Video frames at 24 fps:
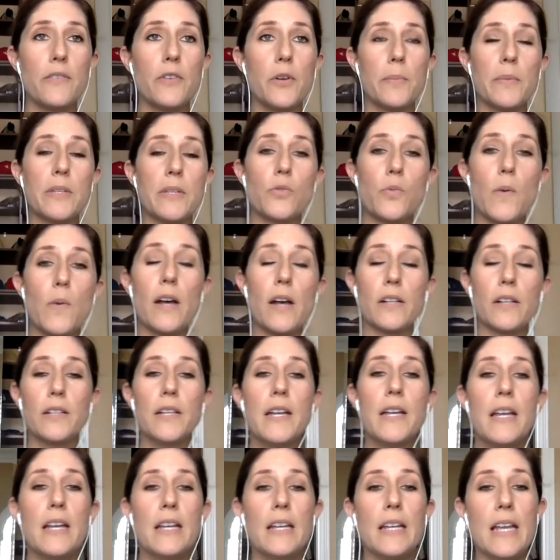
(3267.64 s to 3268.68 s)
them as well.
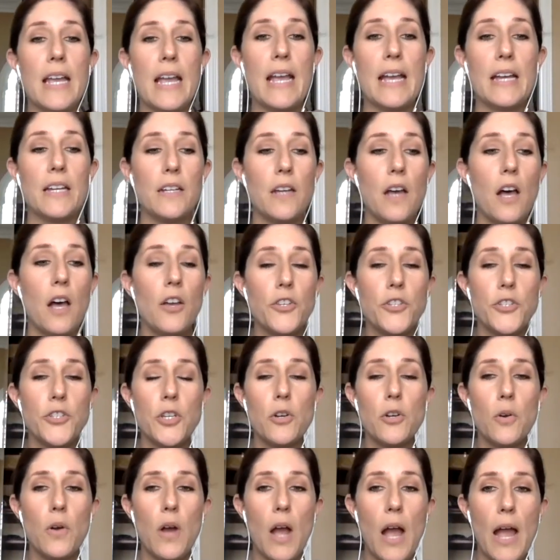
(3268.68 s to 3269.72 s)
And
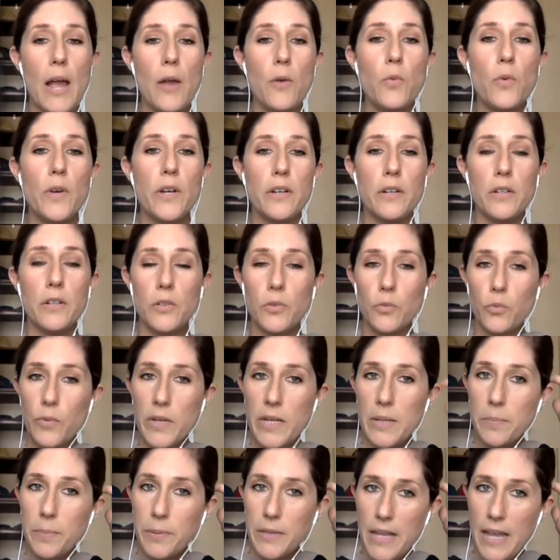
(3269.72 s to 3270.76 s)
also, I will
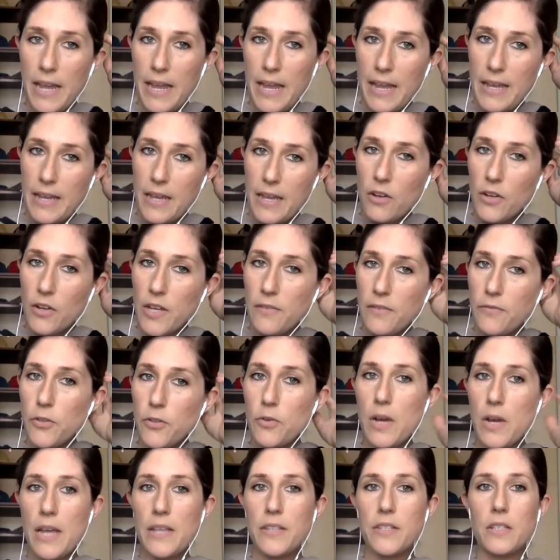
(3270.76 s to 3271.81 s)
replay, I'll give you
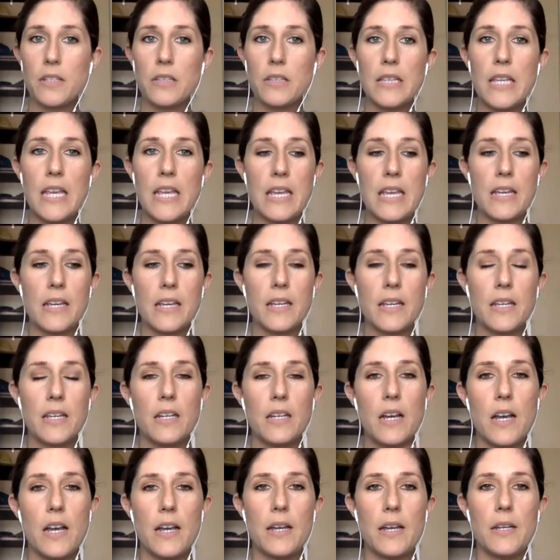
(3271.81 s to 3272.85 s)
guys a link
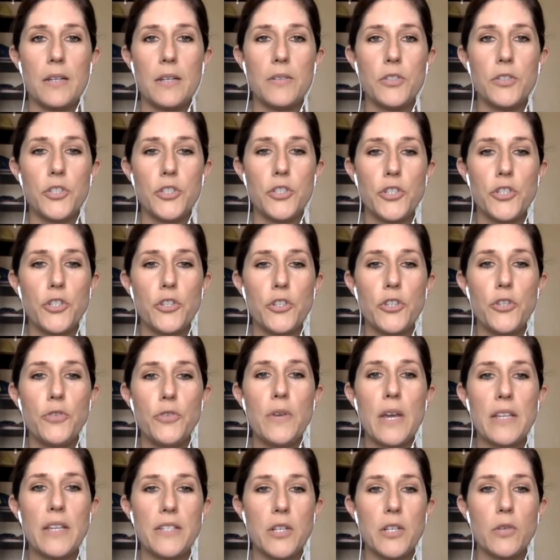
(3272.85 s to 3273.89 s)
um, so you
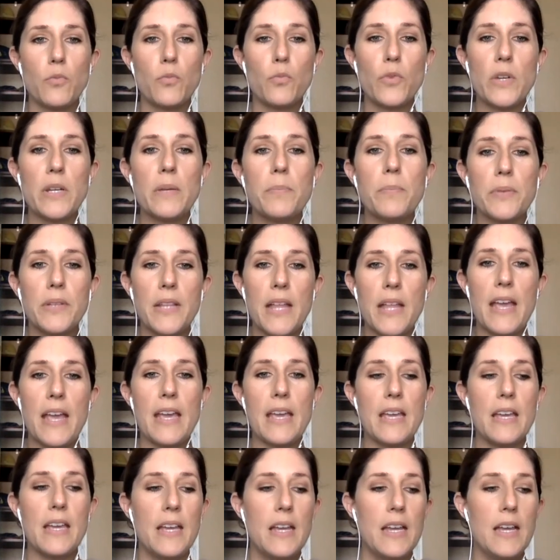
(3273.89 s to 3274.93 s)
guys can
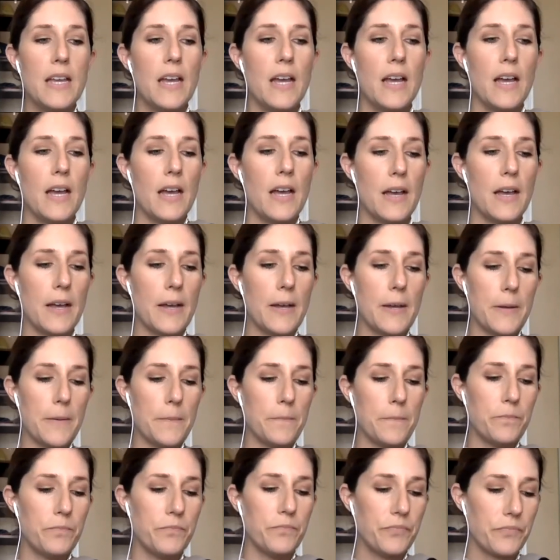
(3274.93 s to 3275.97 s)
replay
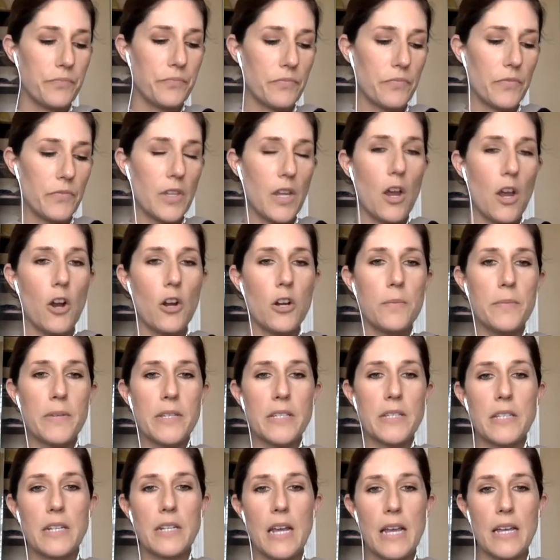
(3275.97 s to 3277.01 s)
um,
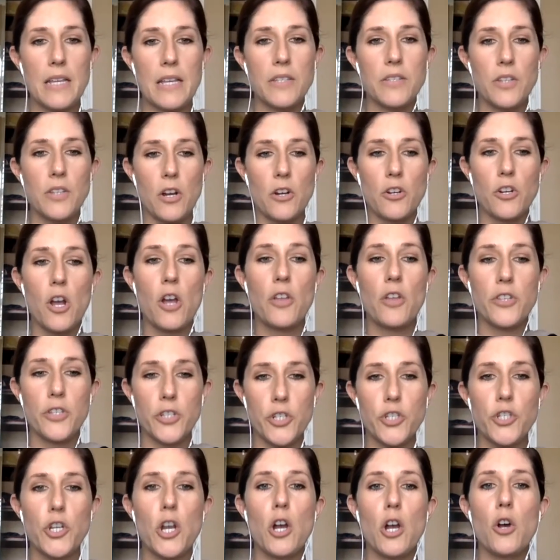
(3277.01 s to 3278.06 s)
Arttemis and I's the
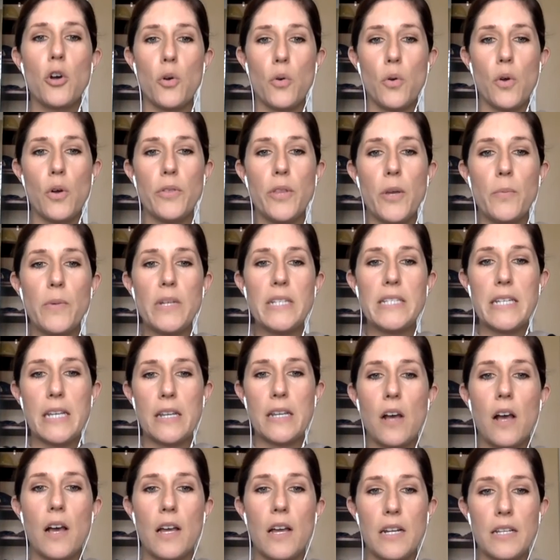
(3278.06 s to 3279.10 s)
show that we did
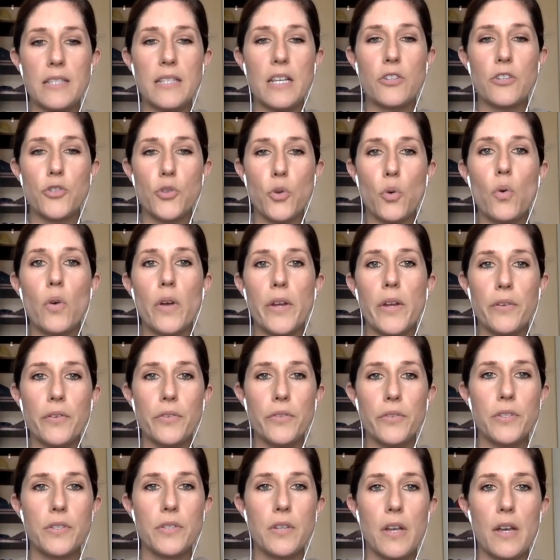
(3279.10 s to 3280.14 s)
on essential
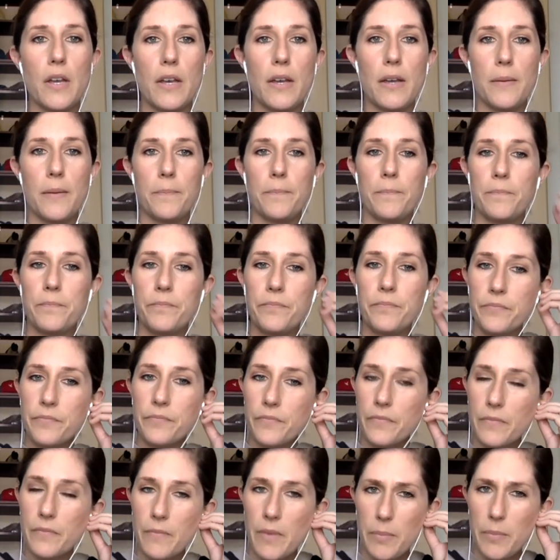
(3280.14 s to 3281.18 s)
oils. Um,
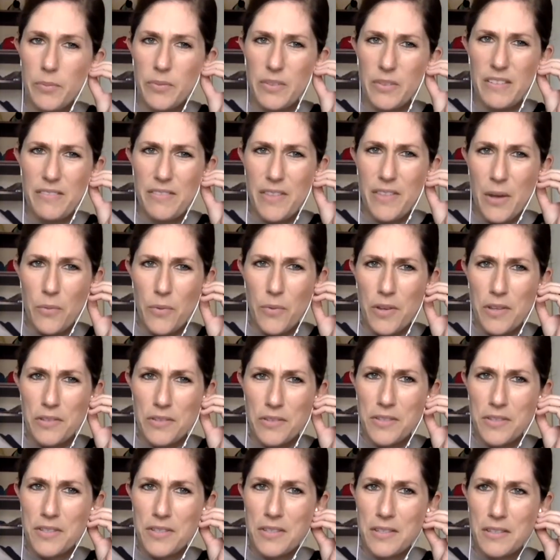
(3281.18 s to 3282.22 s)
I believe that
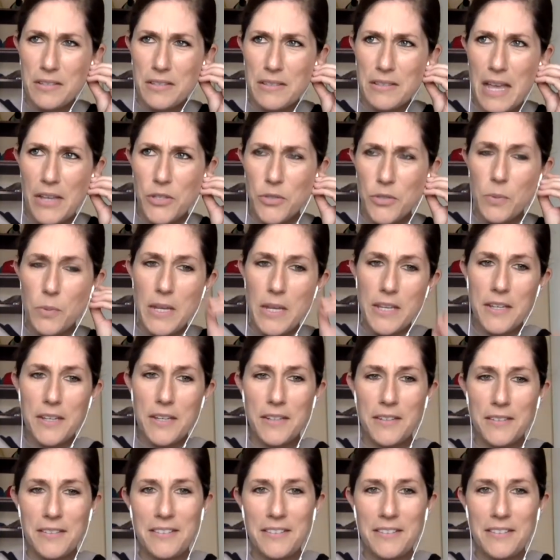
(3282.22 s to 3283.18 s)
was last week